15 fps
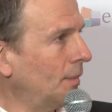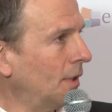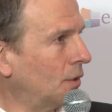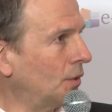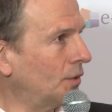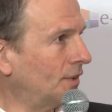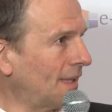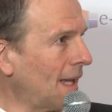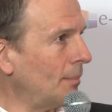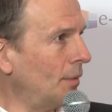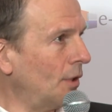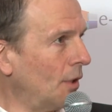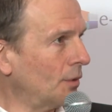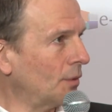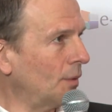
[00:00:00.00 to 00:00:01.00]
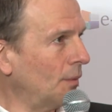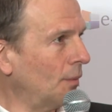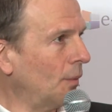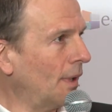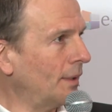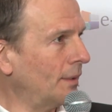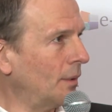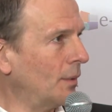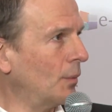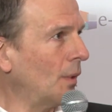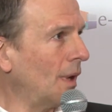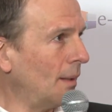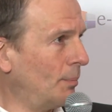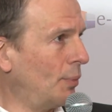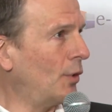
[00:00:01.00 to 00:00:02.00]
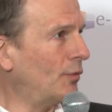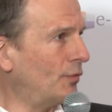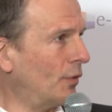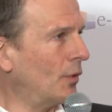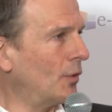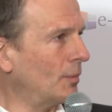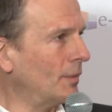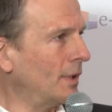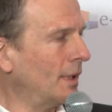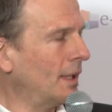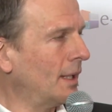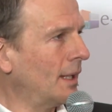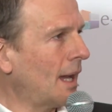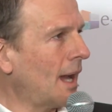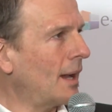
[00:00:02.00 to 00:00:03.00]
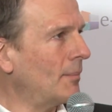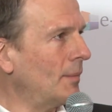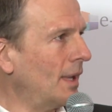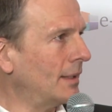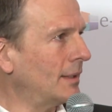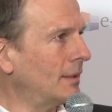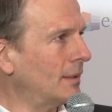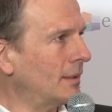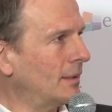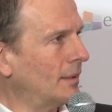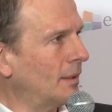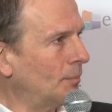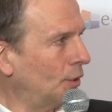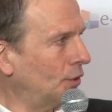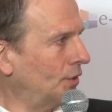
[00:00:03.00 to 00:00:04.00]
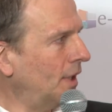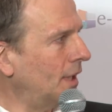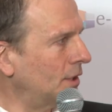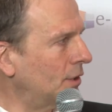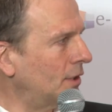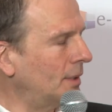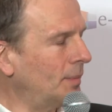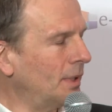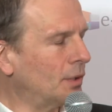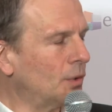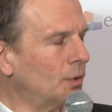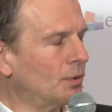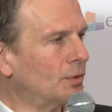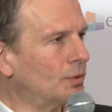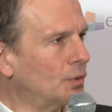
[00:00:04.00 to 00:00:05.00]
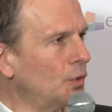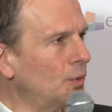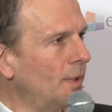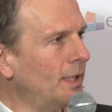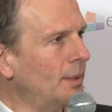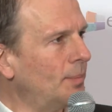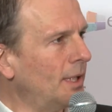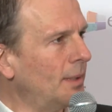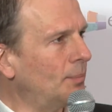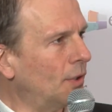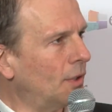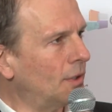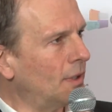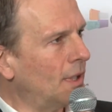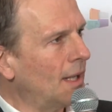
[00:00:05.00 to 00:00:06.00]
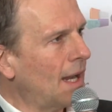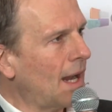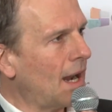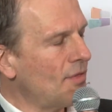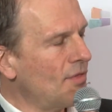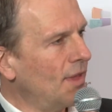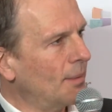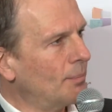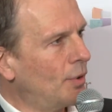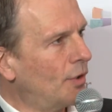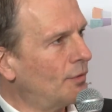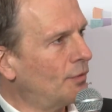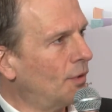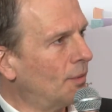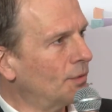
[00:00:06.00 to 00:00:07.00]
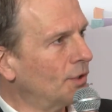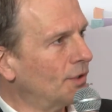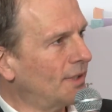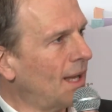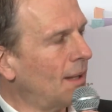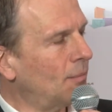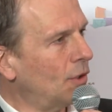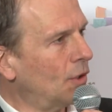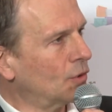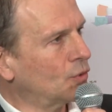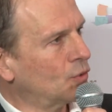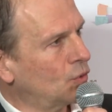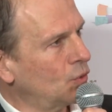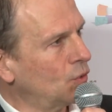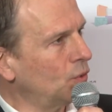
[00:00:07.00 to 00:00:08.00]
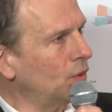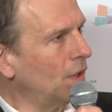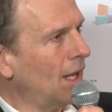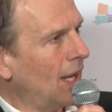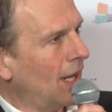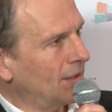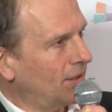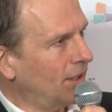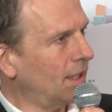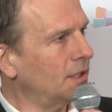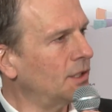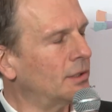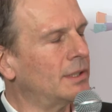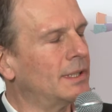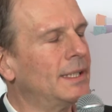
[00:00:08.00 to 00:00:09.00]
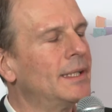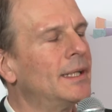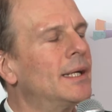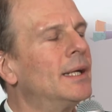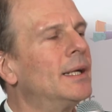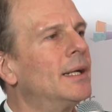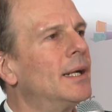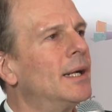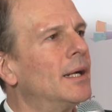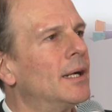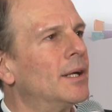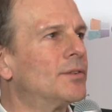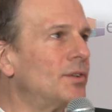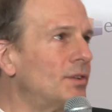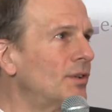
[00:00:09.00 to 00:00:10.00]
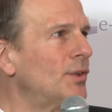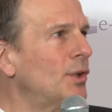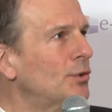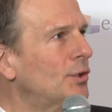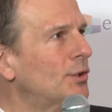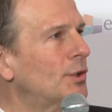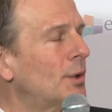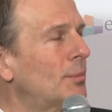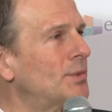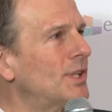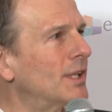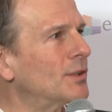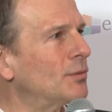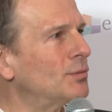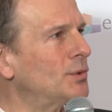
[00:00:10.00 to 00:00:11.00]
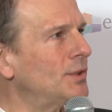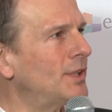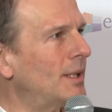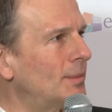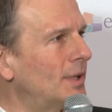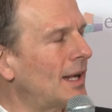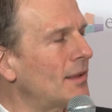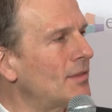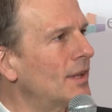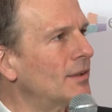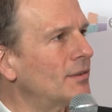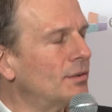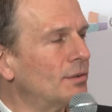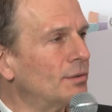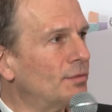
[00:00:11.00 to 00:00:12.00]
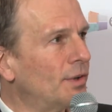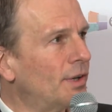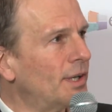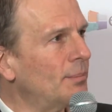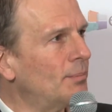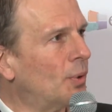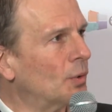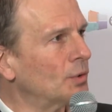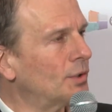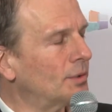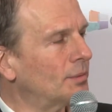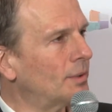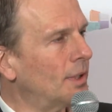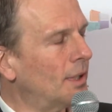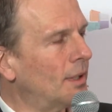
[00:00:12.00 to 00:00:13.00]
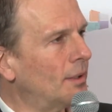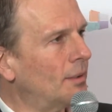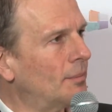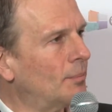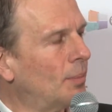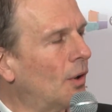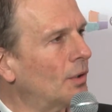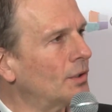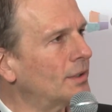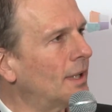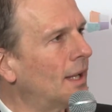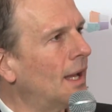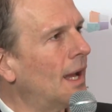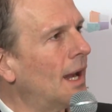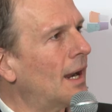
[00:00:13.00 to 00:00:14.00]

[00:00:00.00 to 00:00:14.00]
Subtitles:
Because TAP block, when well performed, I mean posteriorly, because too many people, I think, perform the TAP block too anteriorly. This is not the subject of today, but I think this is a very important point.